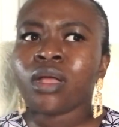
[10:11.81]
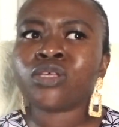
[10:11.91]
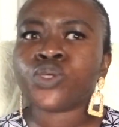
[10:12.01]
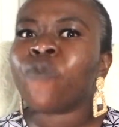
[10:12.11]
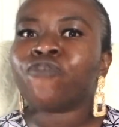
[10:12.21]

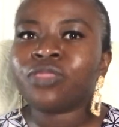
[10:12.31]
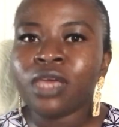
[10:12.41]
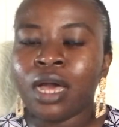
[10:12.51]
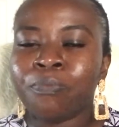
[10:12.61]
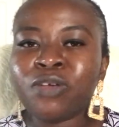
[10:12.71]
So for
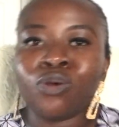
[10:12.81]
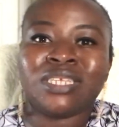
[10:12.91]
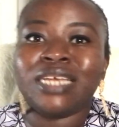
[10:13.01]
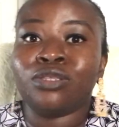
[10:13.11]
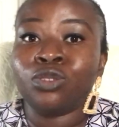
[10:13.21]
them, because
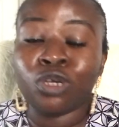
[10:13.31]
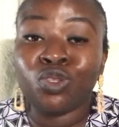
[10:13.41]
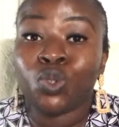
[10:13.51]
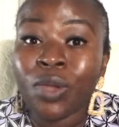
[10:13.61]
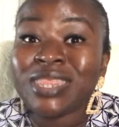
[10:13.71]
they're
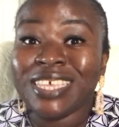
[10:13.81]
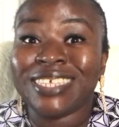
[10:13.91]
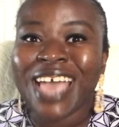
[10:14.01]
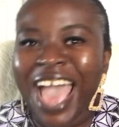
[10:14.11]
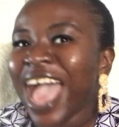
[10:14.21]
doing
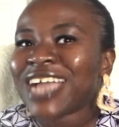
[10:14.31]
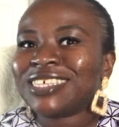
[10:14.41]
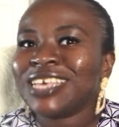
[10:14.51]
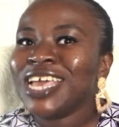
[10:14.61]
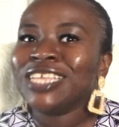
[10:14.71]
these
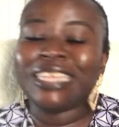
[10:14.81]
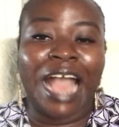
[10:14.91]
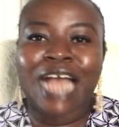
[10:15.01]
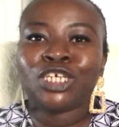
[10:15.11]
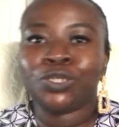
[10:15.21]
acts,
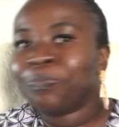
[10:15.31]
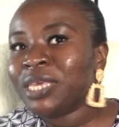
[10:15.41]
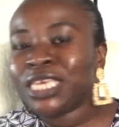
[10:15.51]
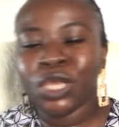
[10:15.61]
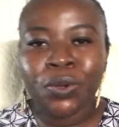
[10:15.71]
God should be
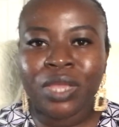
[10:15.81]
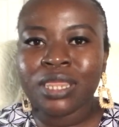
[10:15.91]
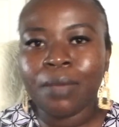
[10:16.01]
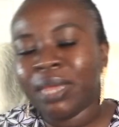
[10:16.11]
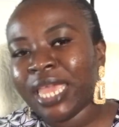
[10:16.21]
hearing
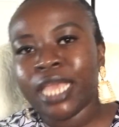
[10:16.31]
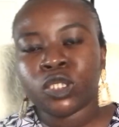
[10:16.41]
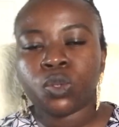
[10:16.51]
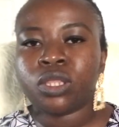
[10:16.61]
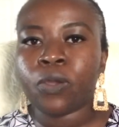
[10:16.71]
them and
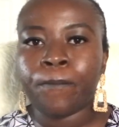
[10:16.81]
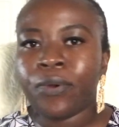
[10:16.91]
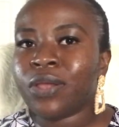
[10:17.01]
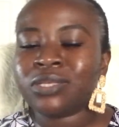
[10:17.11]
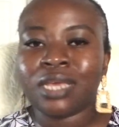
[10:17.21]
answering their prayers.